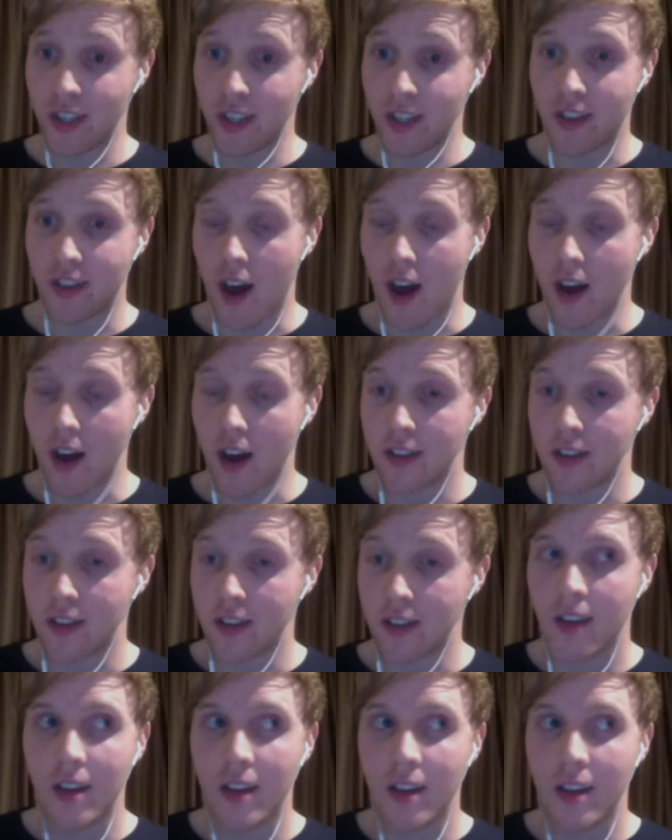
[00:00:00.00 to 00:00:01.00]
Scott,
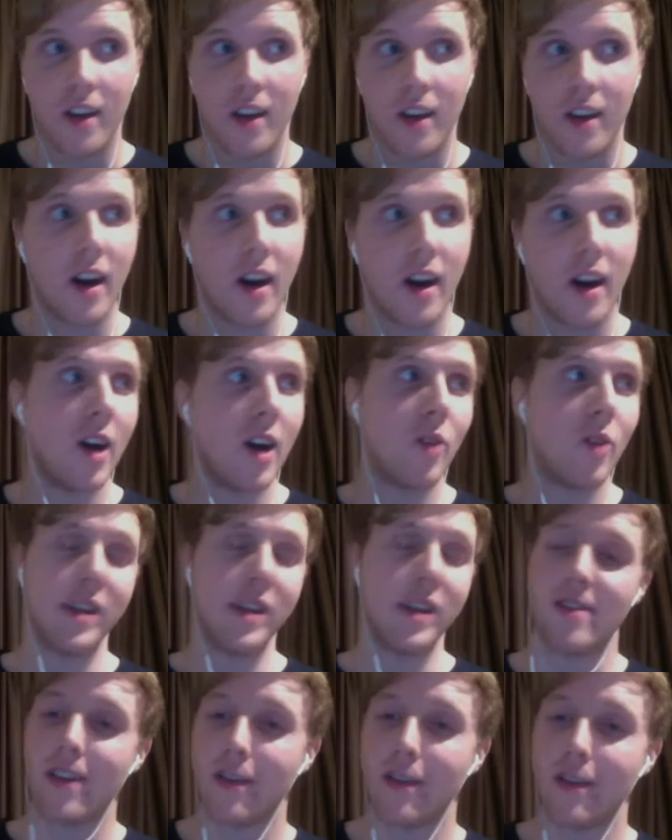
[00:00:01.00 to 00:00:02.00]
we
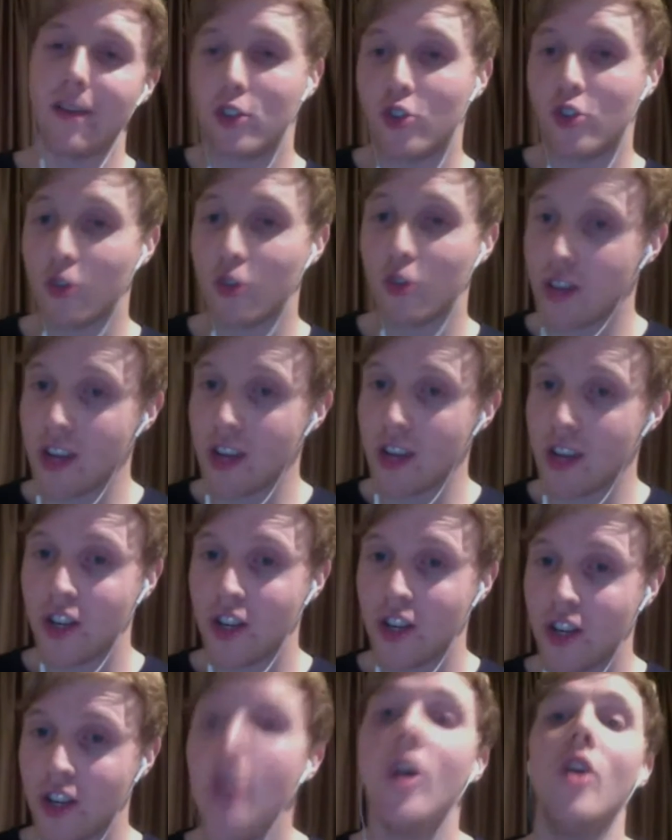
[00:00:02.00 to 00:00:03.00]
kind of have a
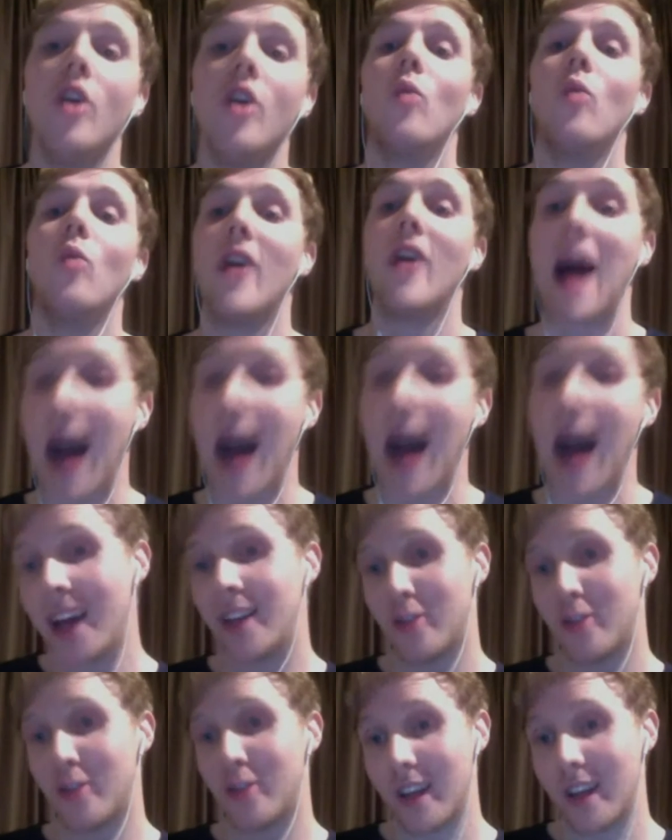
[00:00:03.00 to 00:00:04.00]
tradition where I
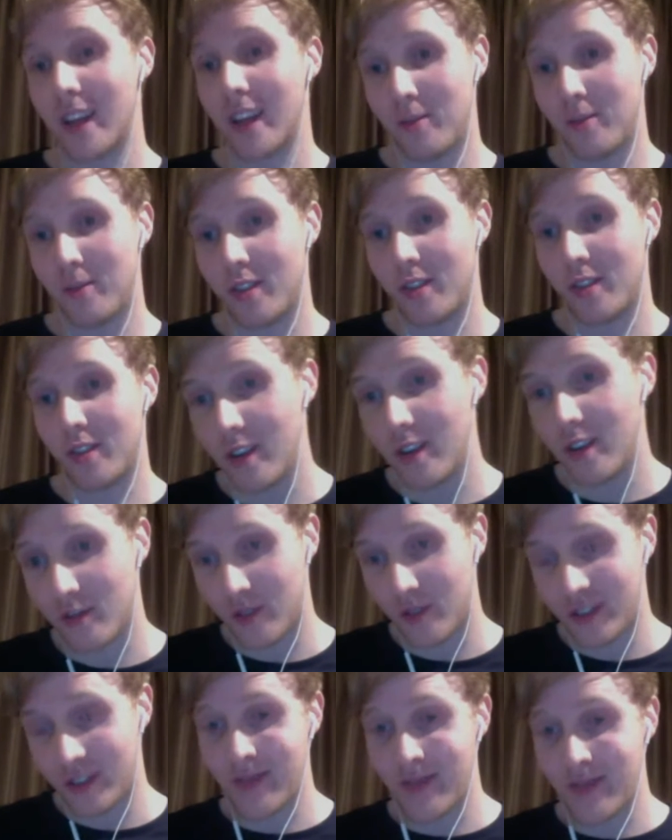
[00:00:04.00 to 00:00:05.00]
direct the music videos
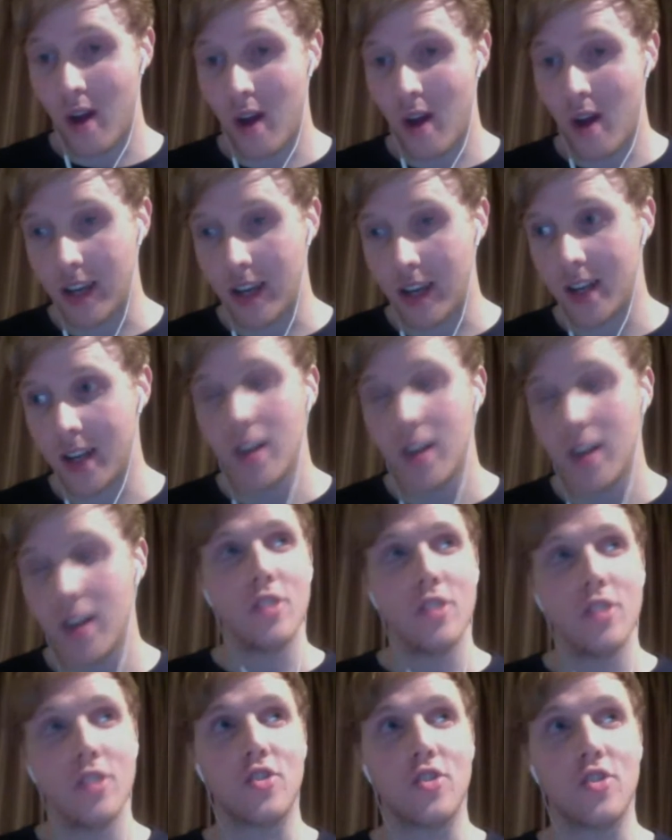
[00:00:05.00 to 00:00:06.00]
for Team Rocket.
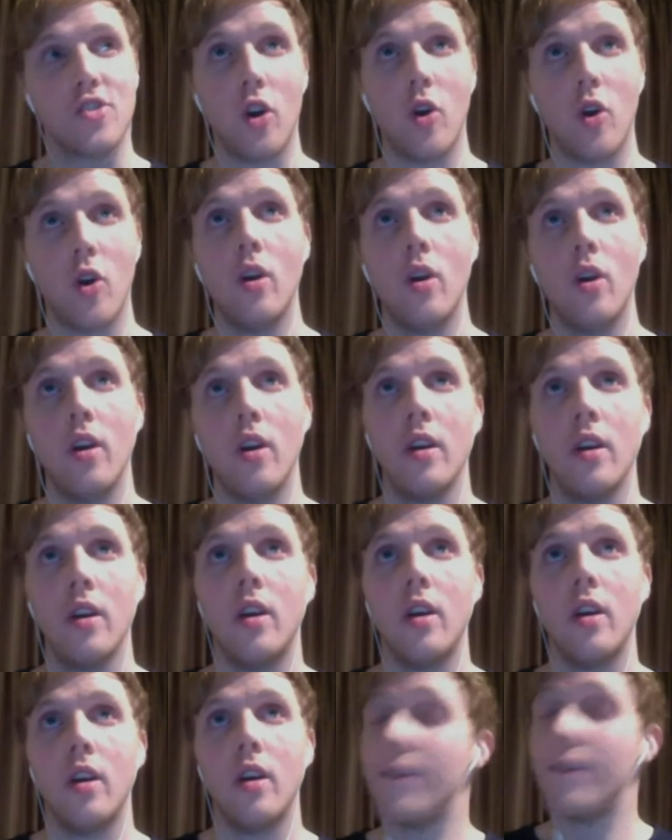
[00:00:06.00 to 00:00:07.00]
So
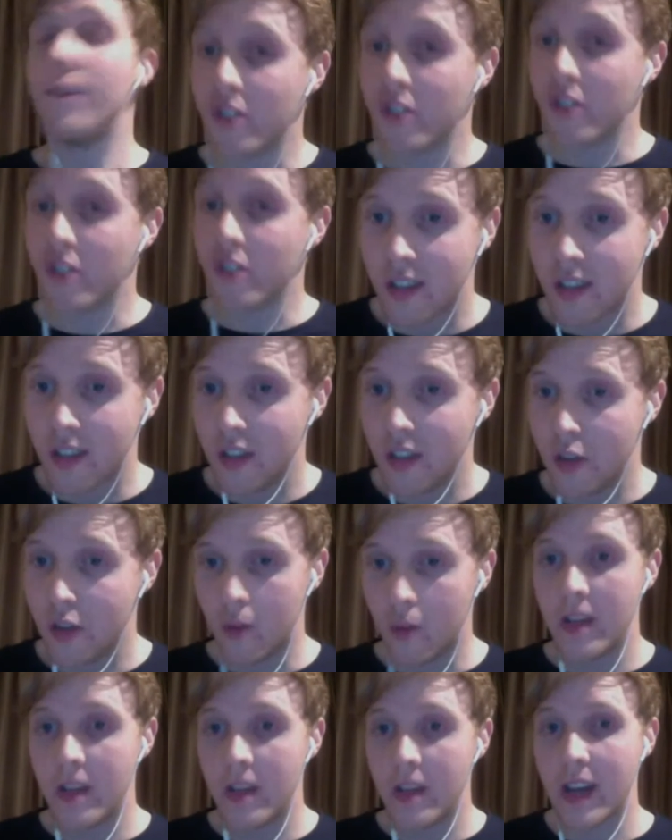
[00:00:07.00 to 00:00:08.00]
if you're interested, you
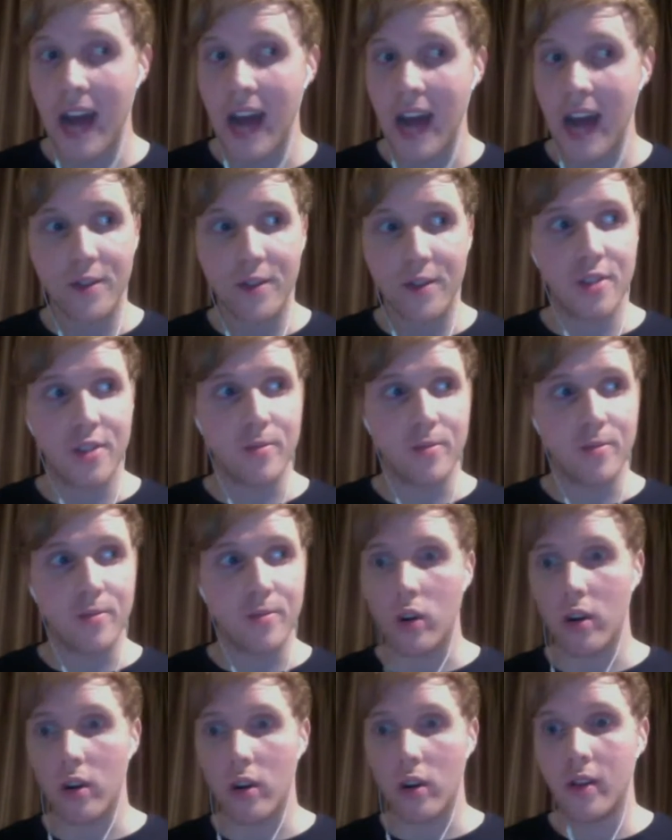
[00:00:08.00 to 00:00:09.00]
and me can have some
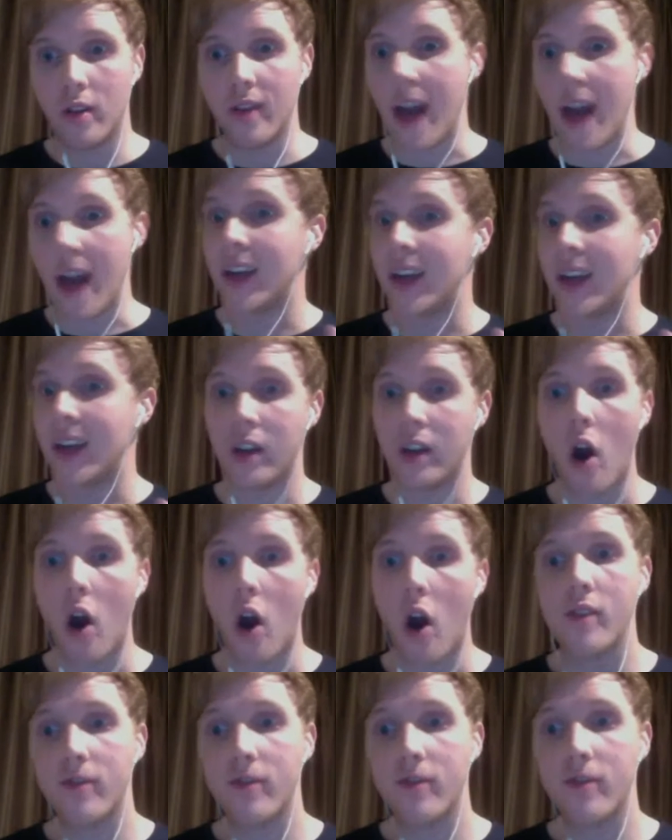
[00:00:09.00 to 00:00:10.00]
sort of edit
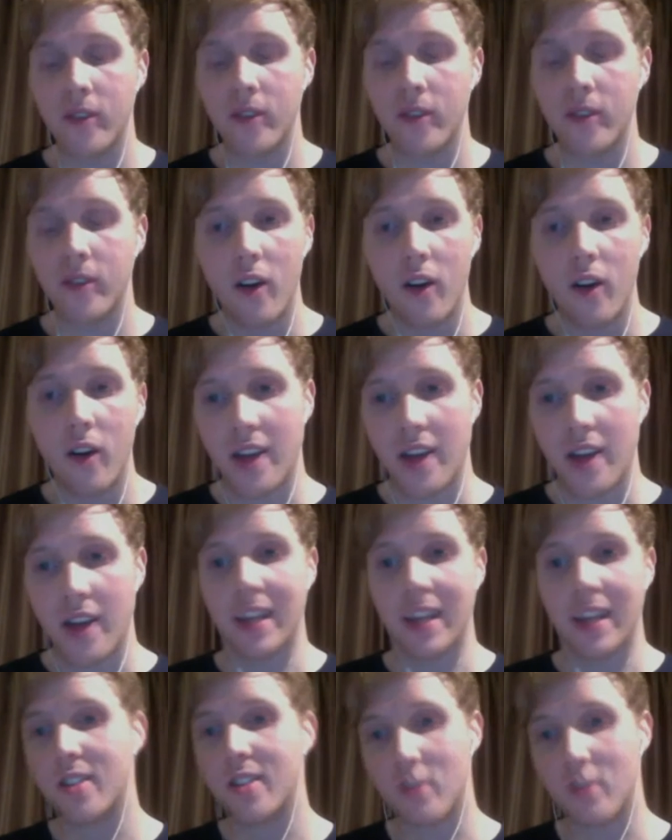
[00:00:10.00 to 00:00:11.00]
off. I
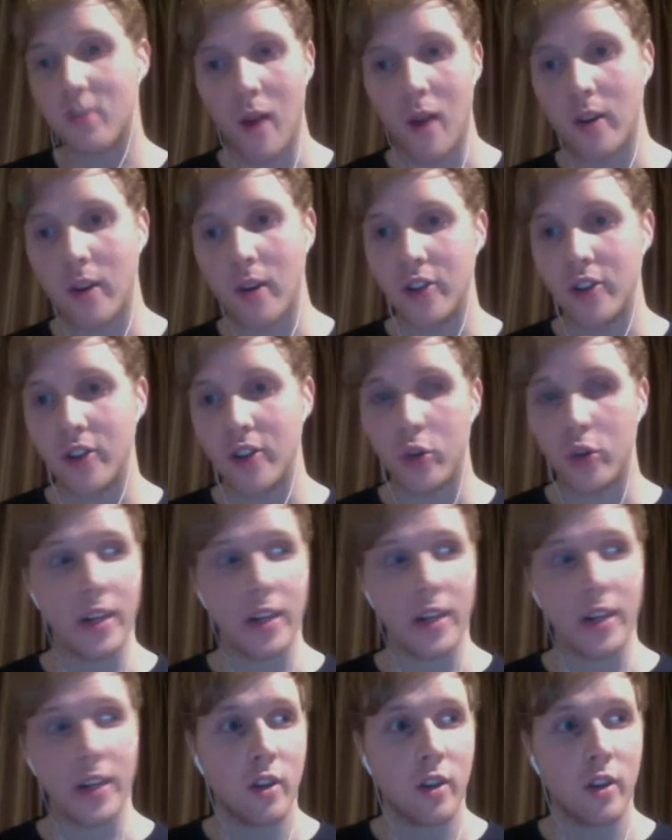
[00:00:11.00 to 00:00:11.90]
think that's the right way to do it.